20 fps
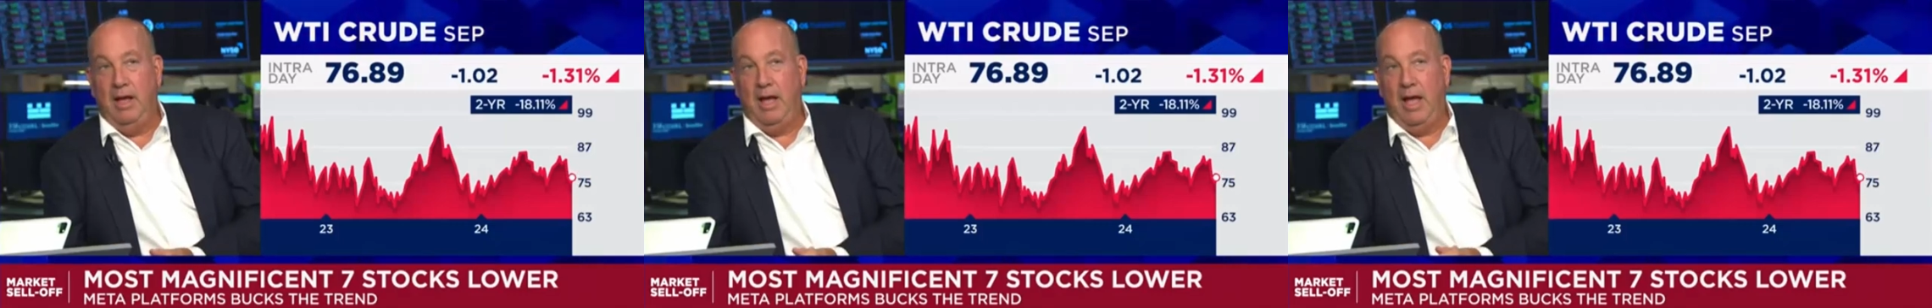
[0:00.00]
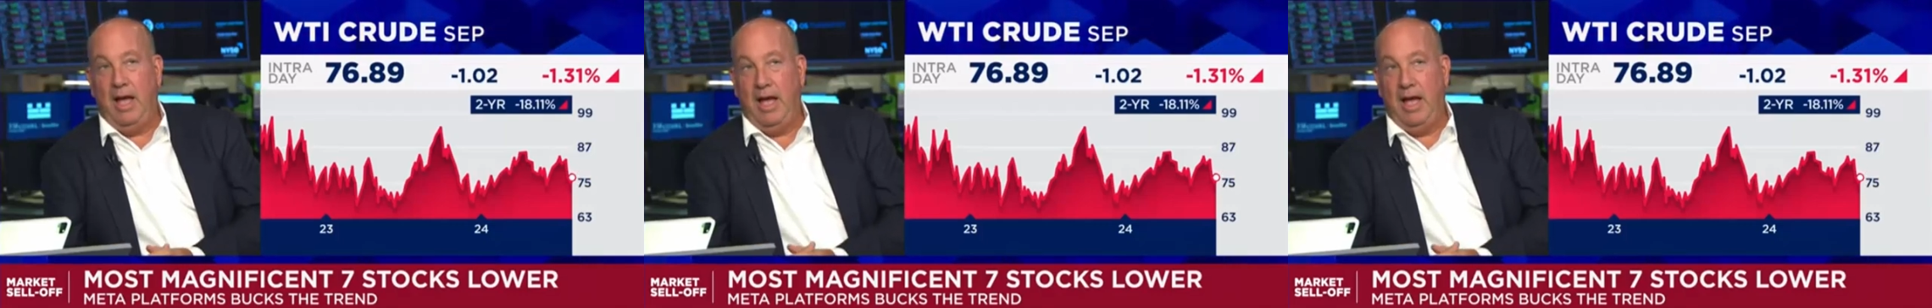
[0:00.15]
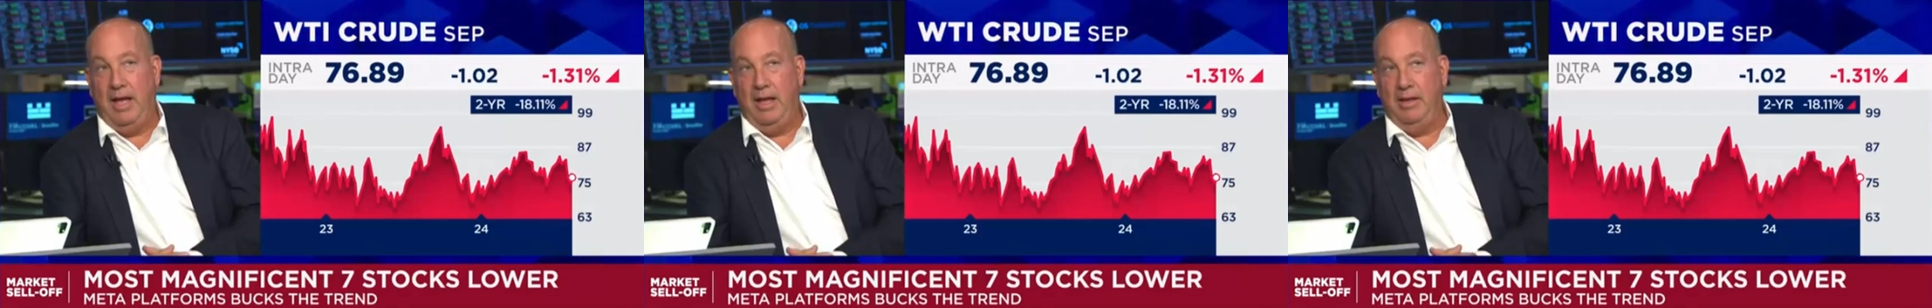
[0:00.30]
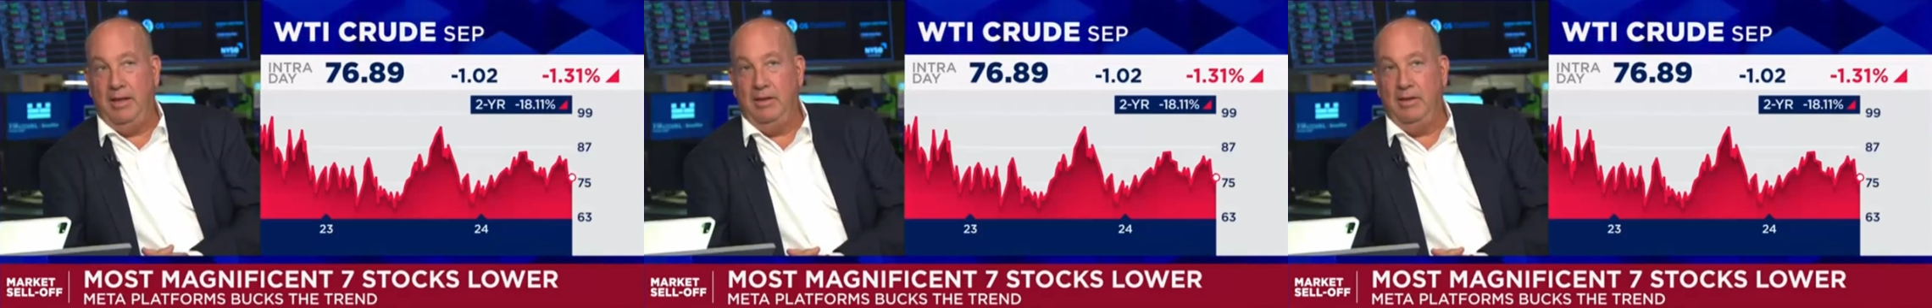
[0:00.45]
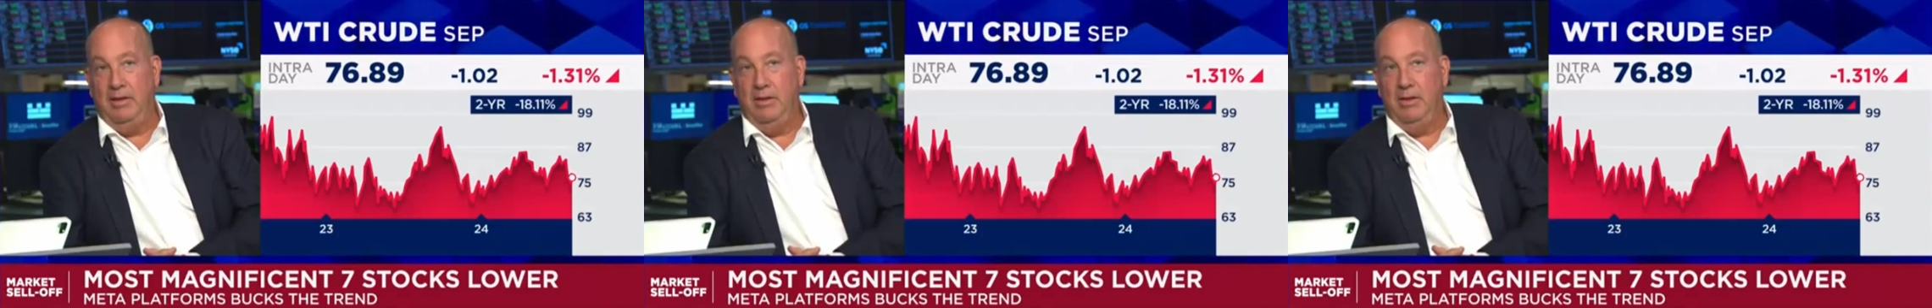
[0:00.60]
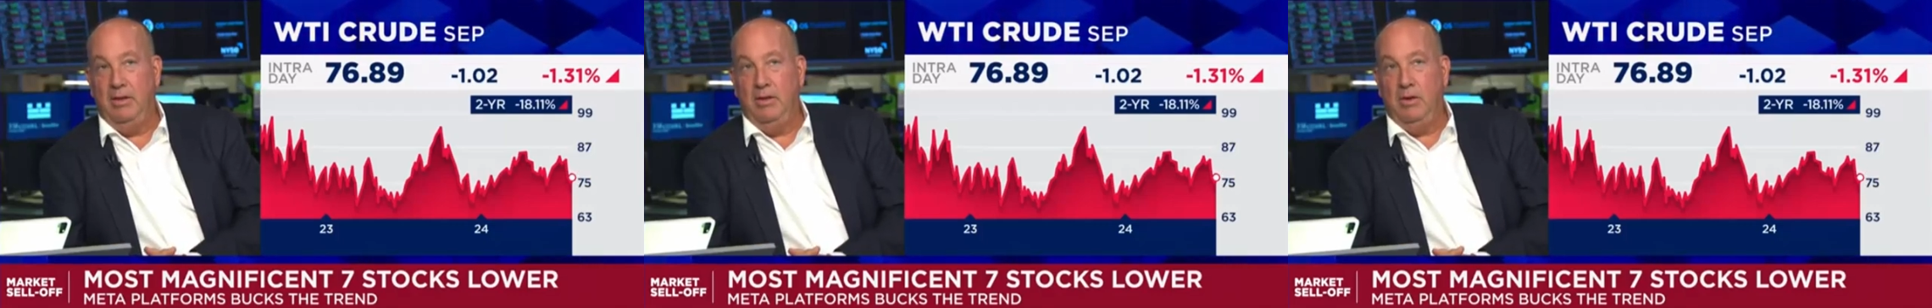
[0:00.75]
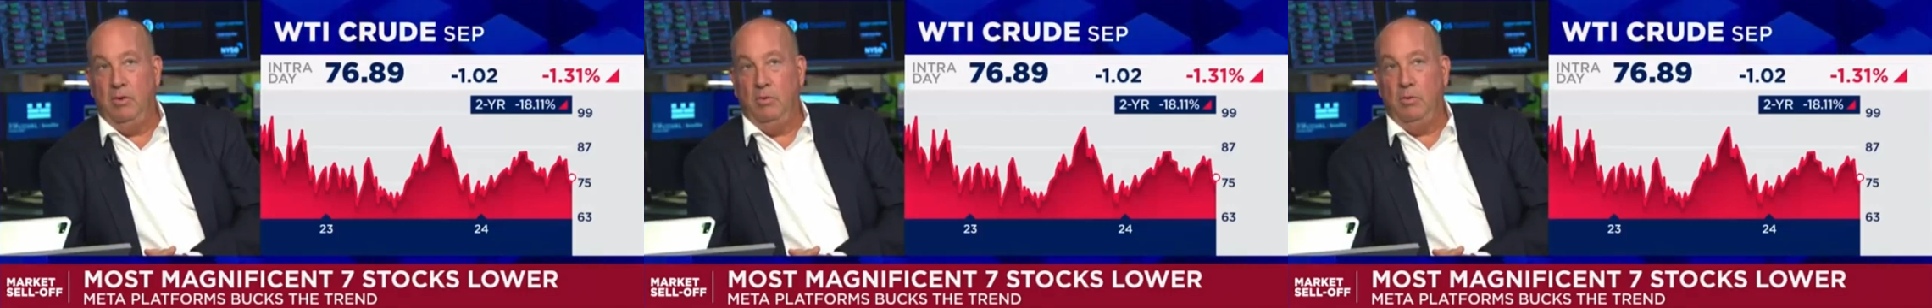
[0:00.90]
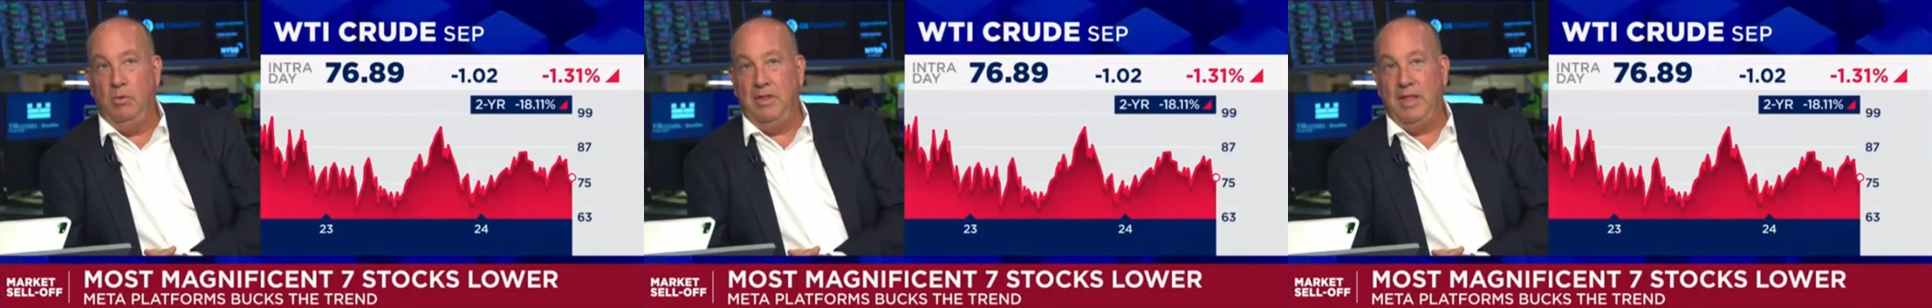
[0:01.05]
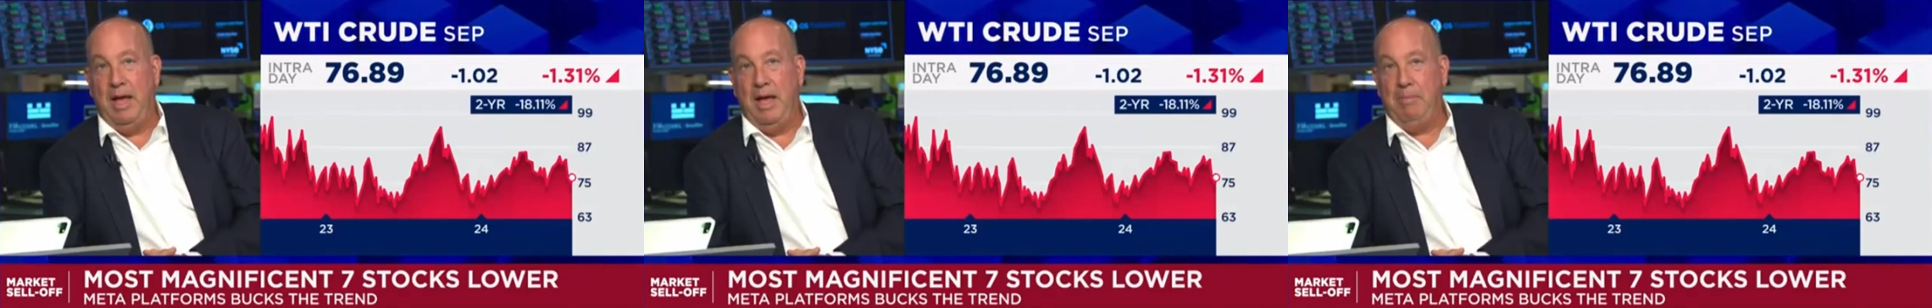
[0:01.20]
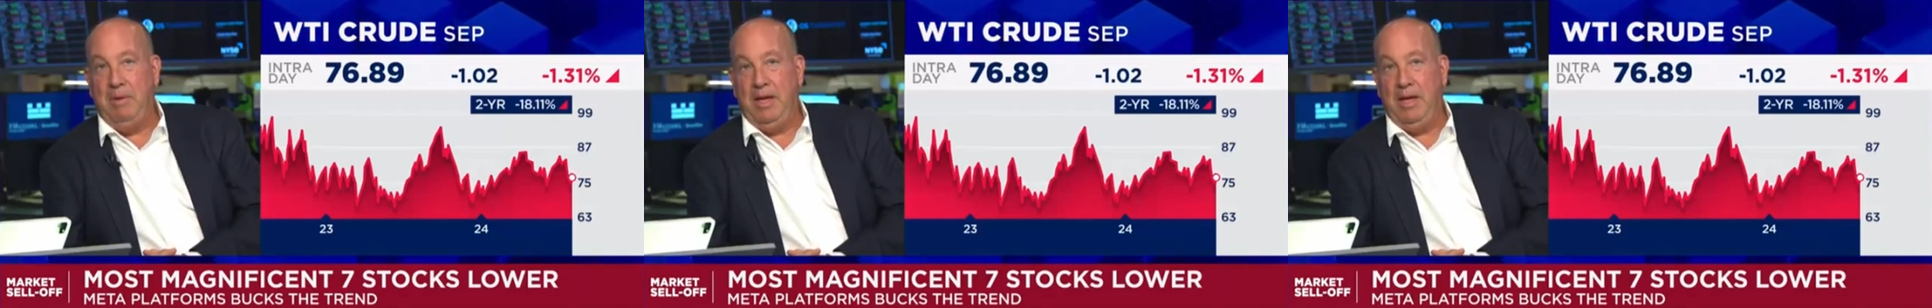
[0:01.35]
And with that